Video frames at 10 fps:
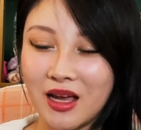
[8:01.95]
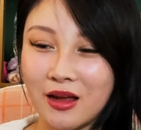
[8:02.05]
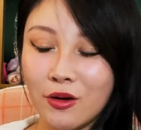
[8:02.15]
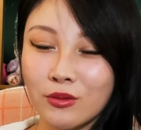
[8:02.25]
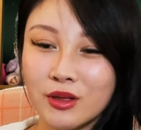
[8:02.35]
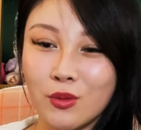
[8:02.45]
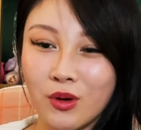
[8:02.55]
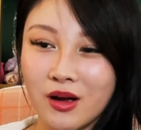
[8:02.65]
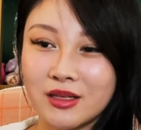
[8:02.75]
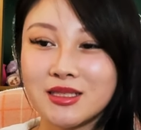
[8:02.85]
I only
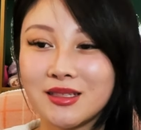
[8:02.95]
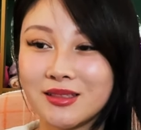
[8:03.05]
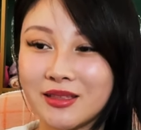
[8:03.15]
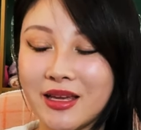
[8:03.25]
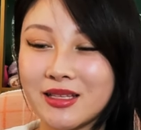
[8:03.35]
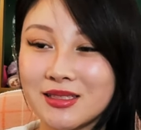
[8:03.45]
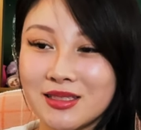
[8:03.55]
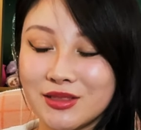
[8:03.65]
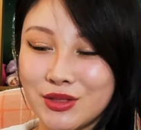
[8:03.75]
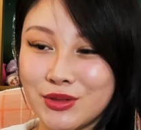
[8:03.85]
want
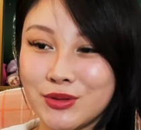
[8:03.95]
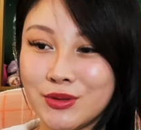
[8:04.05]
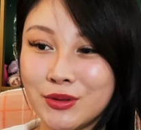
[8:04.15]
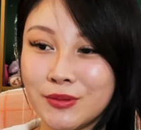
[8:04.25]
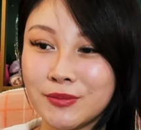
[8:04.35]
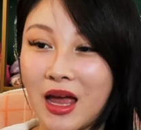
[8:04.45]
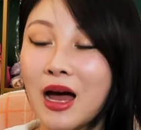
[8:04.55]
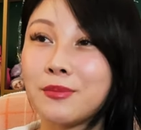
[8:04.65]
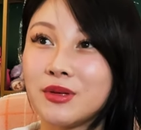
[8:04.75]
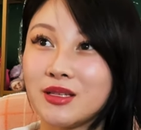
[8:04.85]
things to
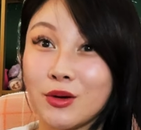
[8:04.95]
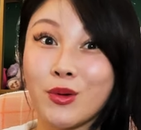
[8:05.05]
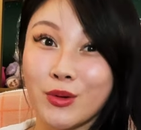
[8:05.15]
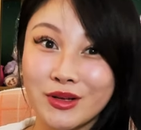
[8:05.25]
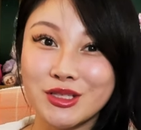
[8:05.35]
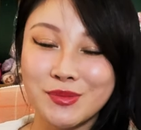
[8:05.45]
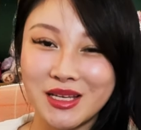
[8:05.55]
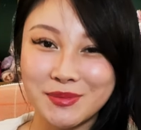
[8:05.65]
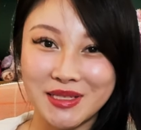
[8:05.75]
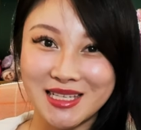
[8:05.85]
happen according to my
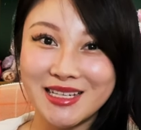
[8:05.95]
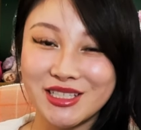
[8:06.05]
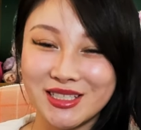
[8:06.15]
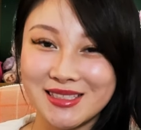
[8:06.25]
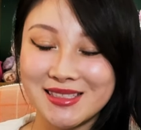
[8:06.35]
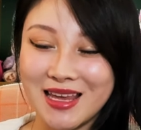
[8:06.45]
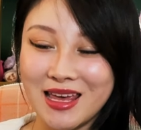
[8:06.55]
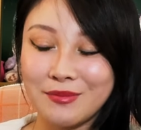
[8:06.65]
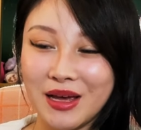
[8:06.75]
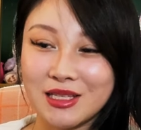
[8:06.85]
expectations.
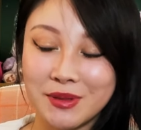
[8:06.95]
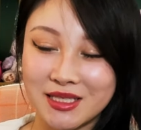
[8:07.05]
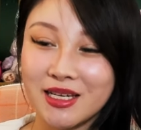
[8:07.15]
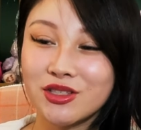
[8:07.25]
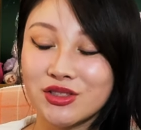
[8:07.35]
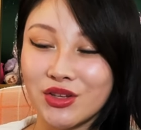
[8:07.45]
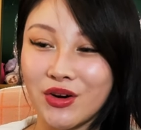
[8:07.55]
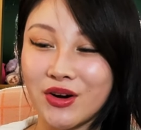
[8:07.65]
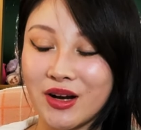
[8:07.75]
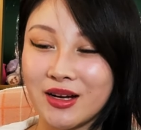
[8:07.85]
And my expectations
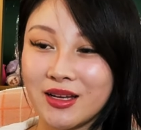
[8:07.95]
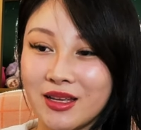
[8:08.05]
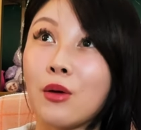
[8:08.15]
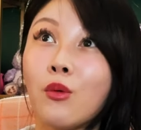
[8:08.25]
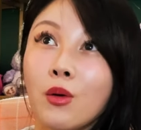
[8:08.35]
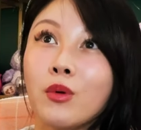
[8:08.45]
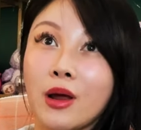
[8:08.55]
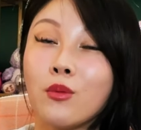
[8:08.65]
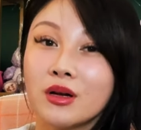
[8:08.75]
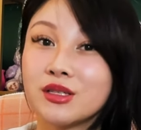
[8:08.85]
are, I want what
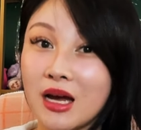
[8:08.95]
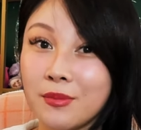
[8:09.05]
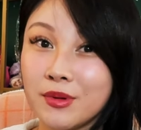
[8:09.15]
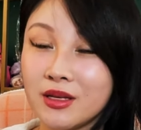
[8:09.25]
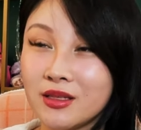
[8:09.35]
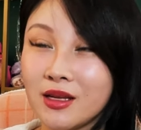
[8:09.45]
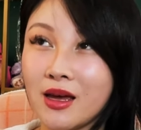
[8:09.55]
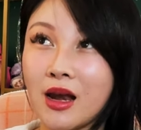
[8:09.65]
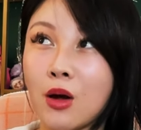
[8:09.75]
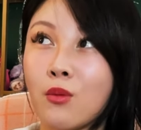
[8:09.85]
I want to happen,
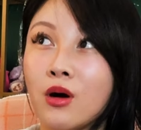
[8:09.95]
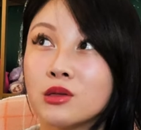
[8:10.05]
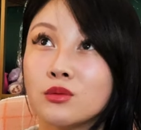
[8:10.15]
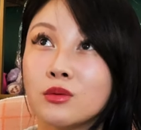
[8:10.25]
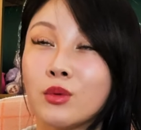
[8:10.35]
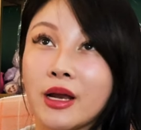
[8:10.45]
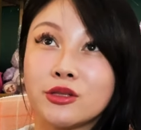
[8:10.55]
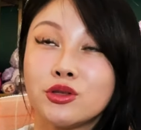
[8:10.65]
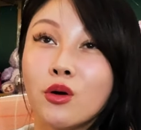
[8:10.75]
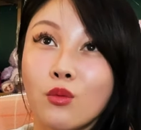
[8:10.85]
and I want what
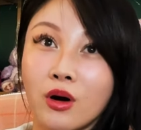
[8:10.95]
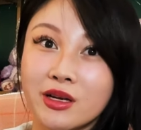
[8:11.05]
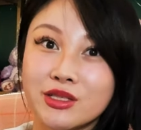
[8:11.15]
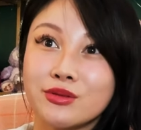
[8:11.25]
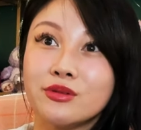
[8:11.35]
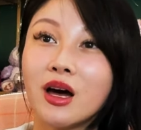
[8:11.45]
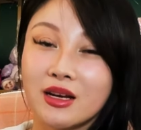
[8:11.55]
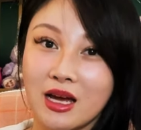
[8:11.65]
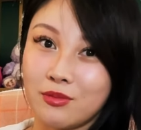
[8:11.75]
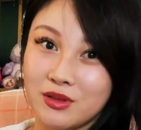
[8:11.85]
I don't want to
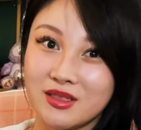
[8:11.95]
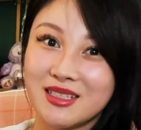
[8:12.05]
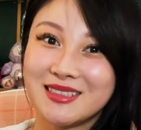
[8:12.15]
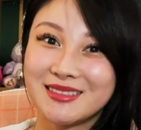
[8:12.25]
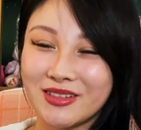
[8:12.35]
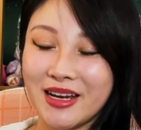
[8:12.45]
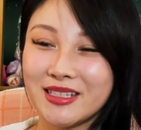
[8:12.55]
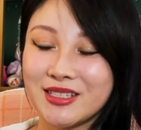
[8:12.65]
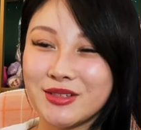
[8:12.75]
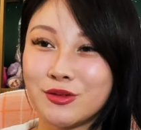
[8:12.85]
not happen,
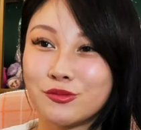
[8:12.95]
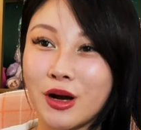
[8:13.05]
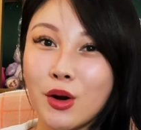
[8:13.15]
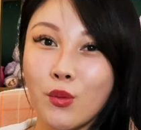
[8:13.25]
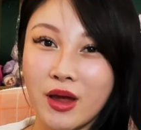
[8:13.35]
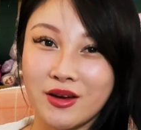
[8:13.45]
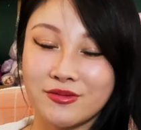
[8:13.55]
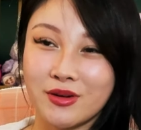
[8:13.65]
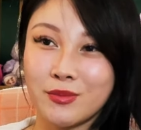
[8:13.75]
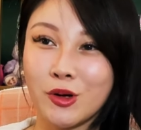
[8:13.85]
right? To run away
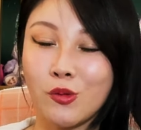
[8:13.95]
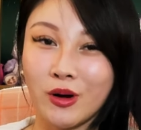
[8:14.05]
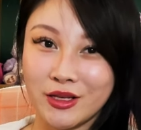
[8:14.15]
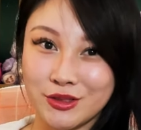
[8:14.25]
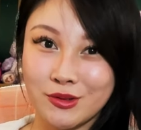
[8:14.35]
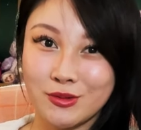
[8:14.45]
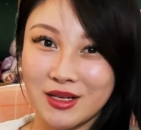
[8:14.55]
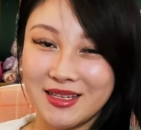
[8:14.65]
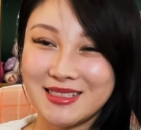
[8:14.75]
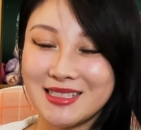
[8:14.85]
from what I don't
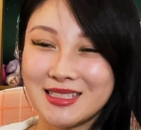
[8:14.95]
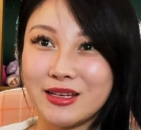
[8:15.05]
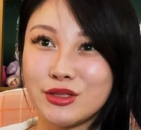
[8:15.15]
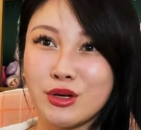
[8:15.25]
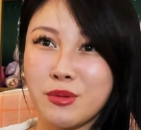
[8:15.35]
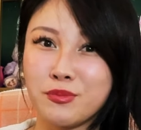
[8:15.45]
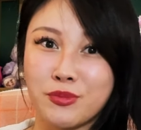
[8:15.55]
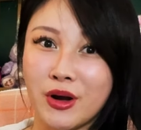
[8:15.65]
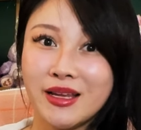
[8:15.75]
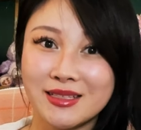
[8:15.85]
want and to
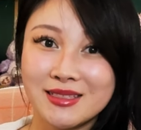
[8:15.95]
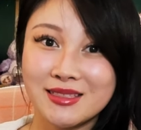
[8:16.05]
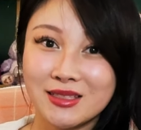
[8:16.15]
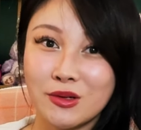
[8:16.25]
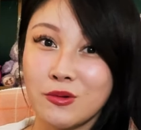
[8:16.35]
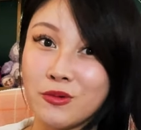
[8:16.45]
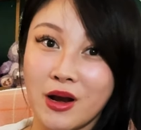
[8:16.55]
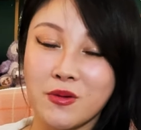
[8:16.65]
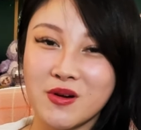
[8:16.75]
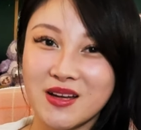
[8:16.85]
embrace what
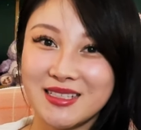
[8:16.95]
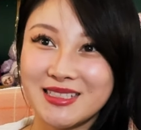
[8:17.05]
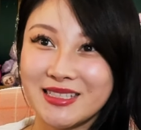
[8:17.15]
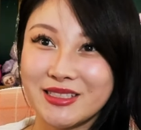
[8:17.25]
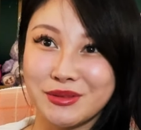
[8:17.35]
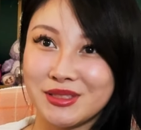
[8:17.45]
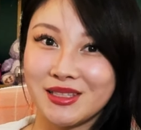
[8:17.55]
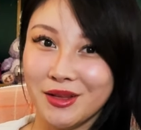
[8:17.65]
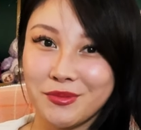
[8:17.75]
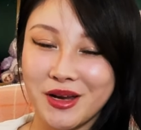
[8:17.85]
I want, to
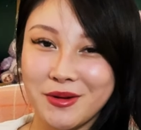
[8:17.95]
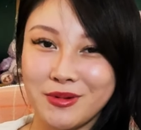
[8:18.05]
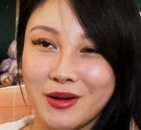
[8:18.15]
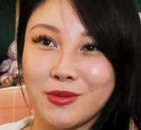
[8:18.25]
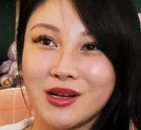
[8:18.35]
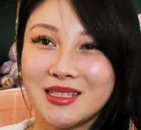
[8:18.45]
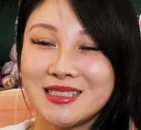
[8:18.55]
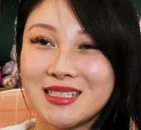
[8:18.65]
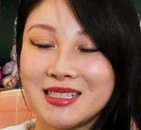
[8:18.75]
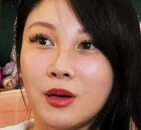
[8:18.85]
celebrate what I
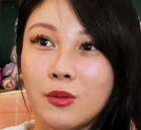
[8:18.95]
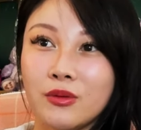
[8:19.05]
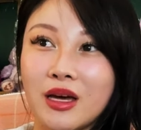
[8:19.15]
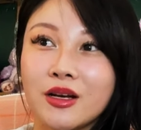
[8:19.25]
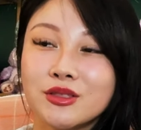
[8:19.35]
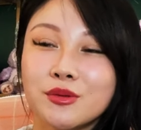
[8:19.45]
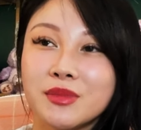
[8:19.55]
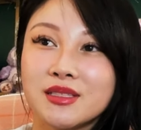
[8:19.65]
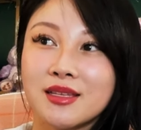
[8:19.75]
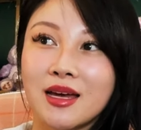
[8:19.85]
want. But that also
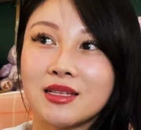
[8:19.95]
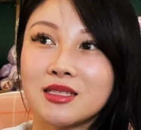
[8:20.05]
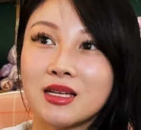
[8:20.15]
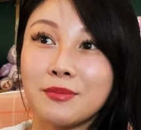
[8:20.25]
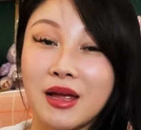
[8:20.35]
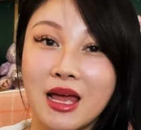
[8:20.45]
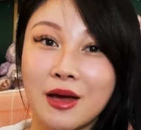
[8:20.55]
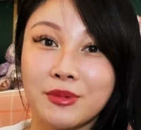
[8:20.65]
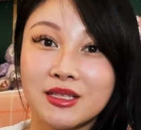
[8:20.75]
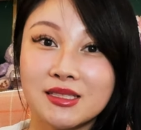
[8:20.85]
means that my
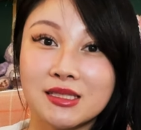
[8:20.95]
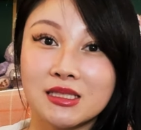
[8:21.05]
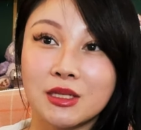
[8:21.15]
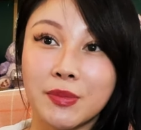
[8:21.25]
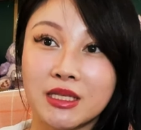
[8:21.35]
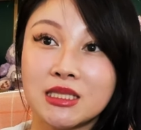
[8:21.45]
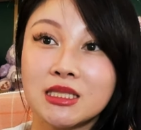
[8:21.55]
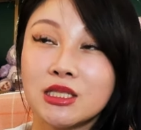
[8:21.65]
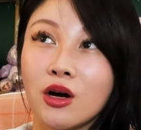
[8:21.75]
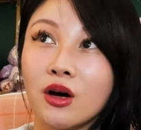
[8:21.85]
happiness is
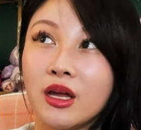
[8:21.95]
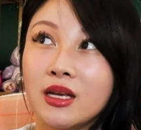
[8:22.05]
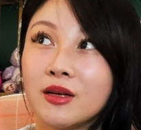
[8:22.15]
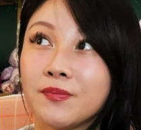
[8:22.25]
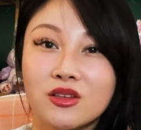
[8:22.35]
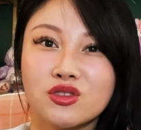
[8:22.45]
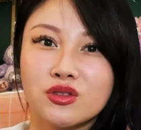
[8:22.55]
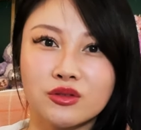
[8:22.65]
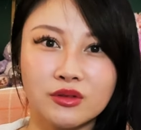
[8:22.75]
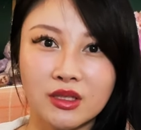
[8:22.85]
dependent on
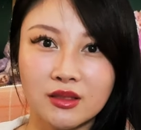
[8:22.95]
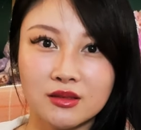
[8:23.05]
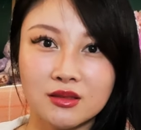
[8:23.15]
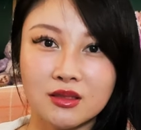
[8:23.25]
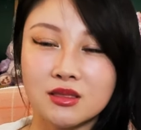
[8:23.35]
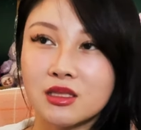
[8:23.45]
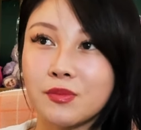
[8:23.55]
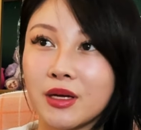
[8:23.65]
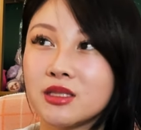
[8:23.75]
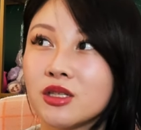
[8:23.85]
external things. It's
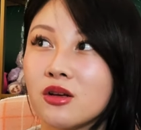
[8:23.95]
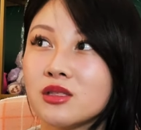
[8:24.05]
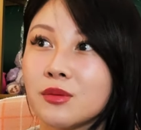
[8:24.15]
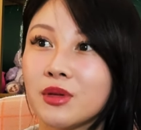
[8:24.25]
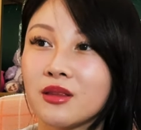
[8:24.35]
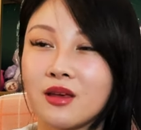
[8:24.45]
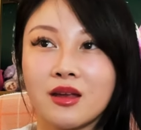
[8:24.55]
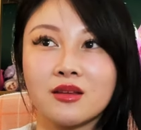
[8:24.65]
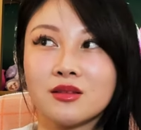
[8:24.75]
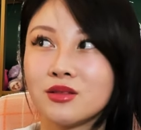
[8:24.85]
dependent on something
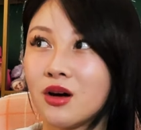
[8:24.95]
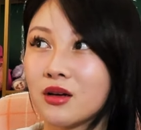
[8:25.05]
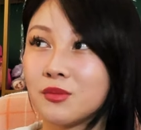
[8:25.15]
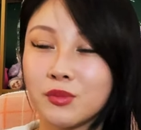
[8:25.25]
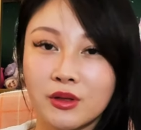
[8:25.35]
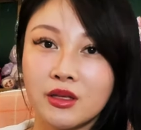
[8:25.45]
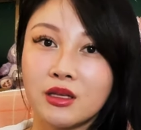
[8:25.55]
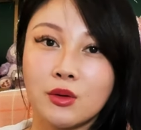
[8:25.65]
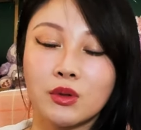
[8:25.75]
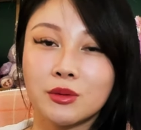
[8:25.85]
that is not
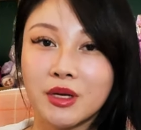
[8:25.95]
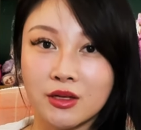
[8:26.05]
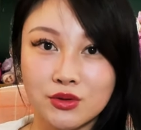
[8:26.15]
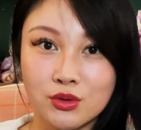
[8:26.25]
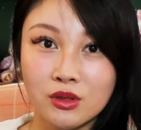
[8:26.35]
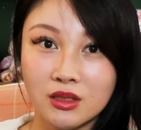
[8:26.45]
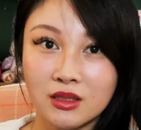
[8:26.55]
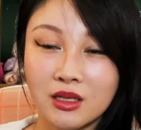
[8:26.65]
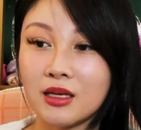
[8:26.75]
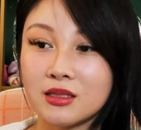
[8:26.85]
completely within my
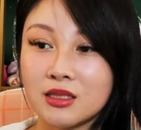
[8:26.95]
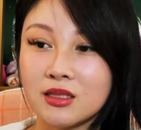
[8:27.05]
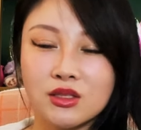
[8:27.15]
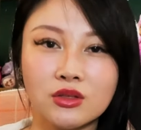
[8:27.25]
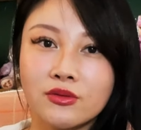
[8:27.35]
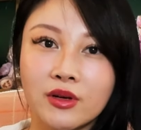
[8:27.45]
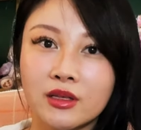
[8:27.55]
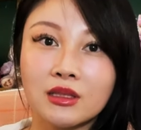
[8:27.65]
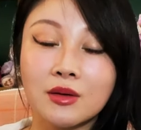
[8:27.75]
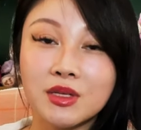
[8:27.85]
control. And it is also
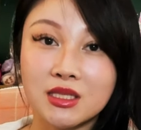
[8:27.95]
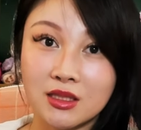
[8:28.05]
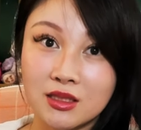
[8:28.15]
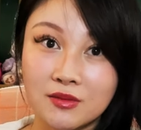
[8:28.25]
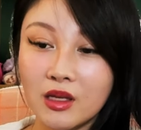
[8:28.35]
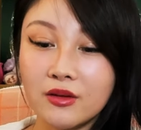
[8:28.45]
very limited.